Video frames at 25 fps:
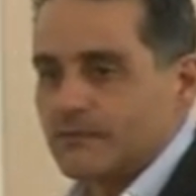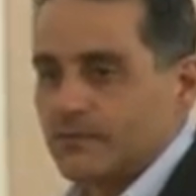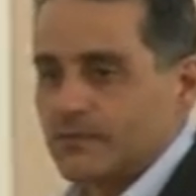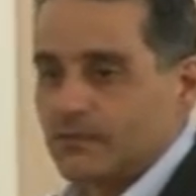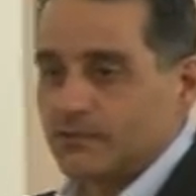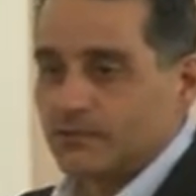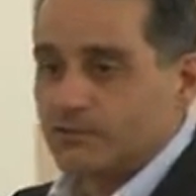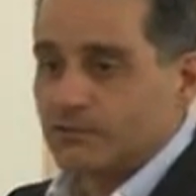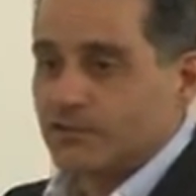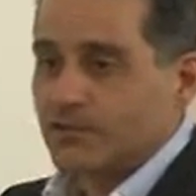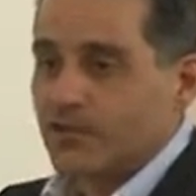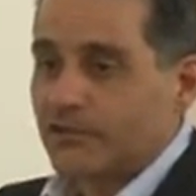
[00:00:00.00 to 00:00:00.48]

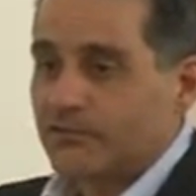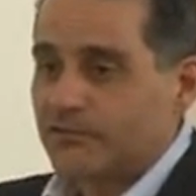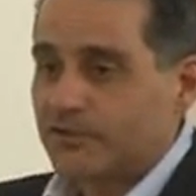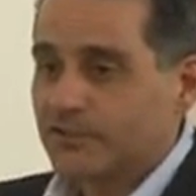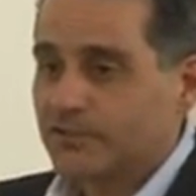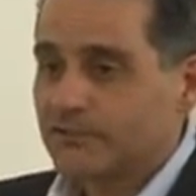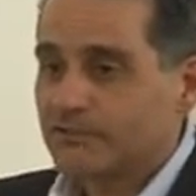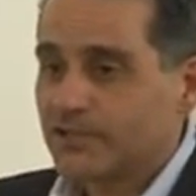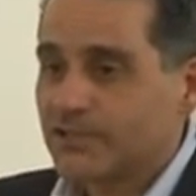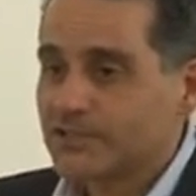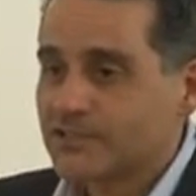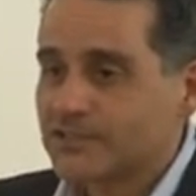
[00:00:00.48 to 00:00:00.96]
You don't have
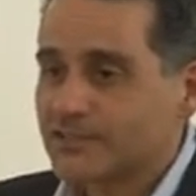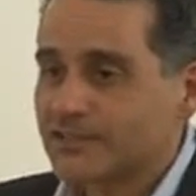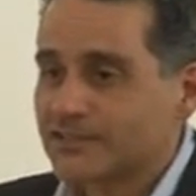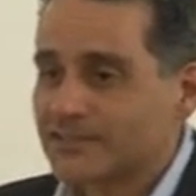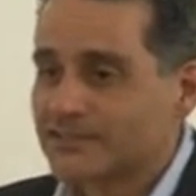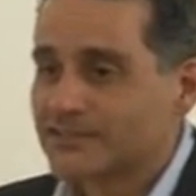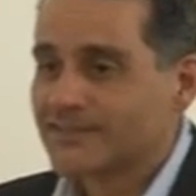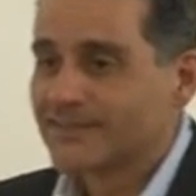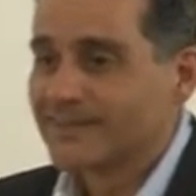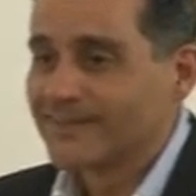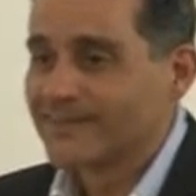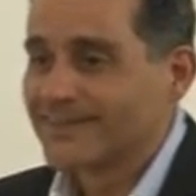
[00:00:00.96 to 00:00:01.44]
any
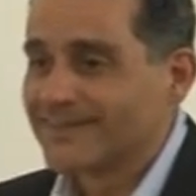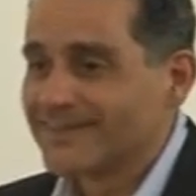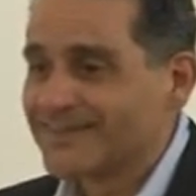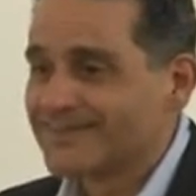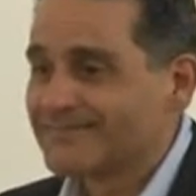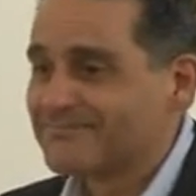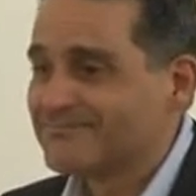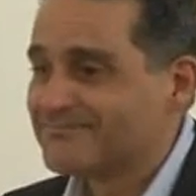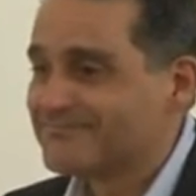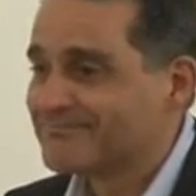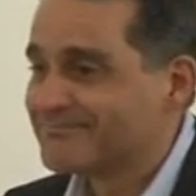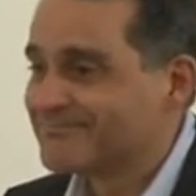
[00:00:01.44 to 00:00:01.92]
questions.
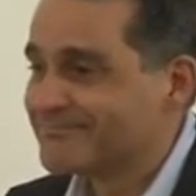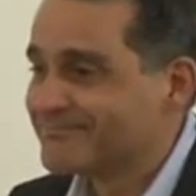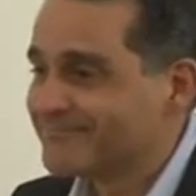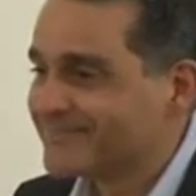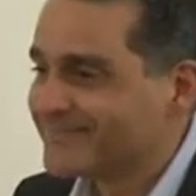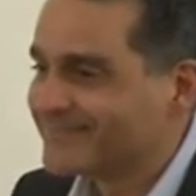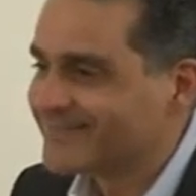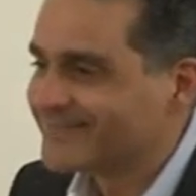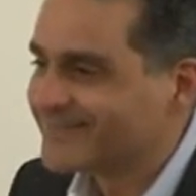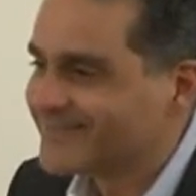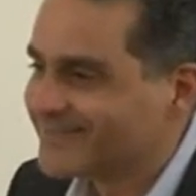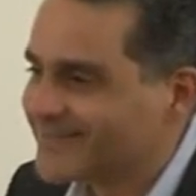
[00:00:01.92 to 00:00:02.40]

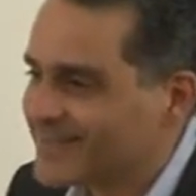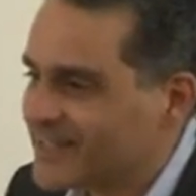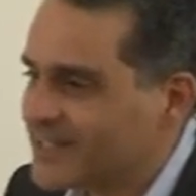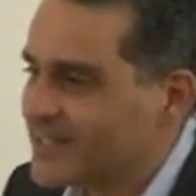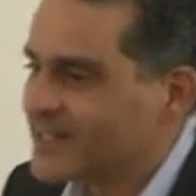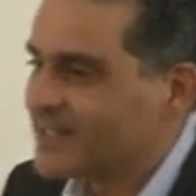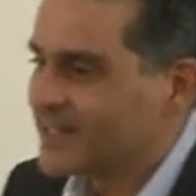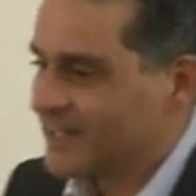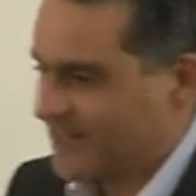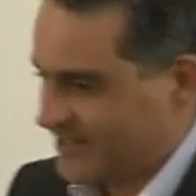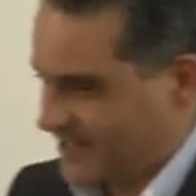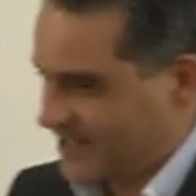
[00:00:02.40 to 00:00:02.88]

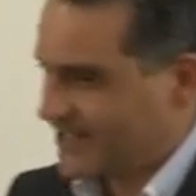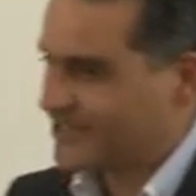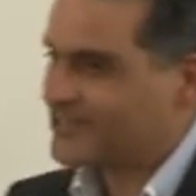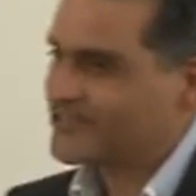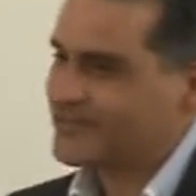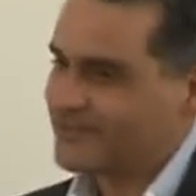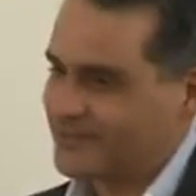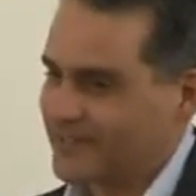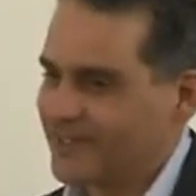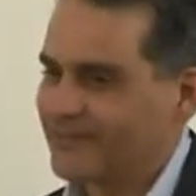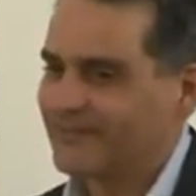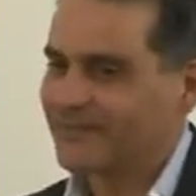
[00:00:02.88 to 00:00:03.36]
I
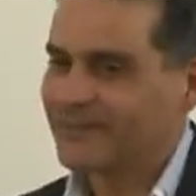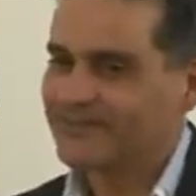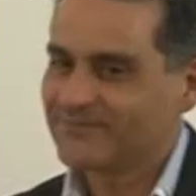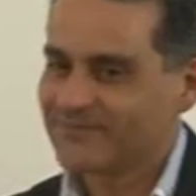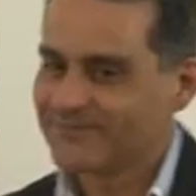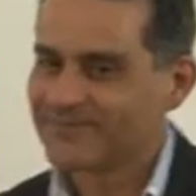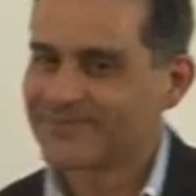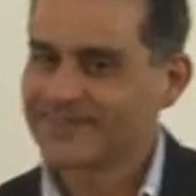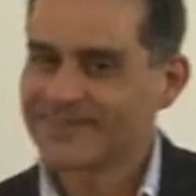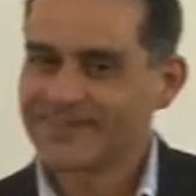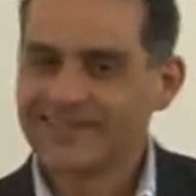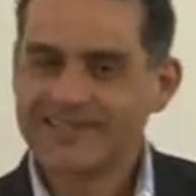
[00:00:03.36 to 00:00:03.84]
catch you now, eh?
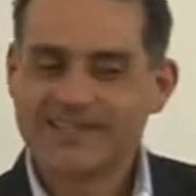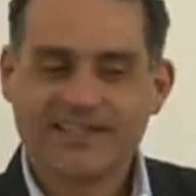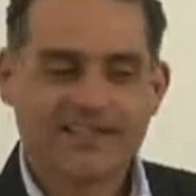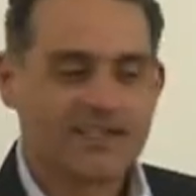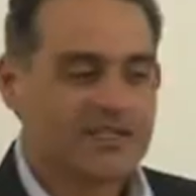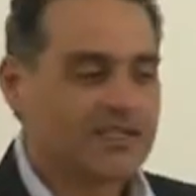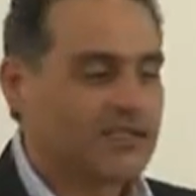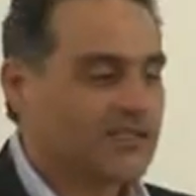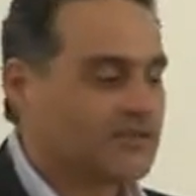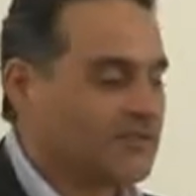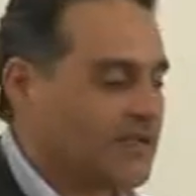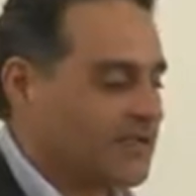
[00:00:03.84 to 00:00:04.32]

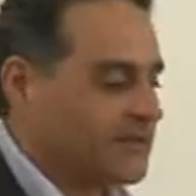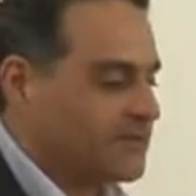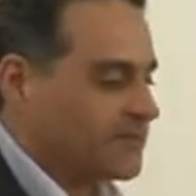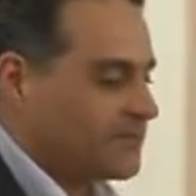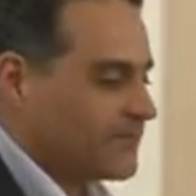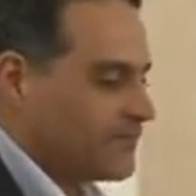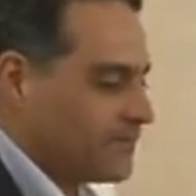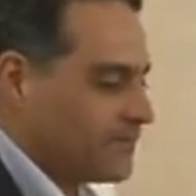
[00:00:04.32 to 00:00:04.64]
All right.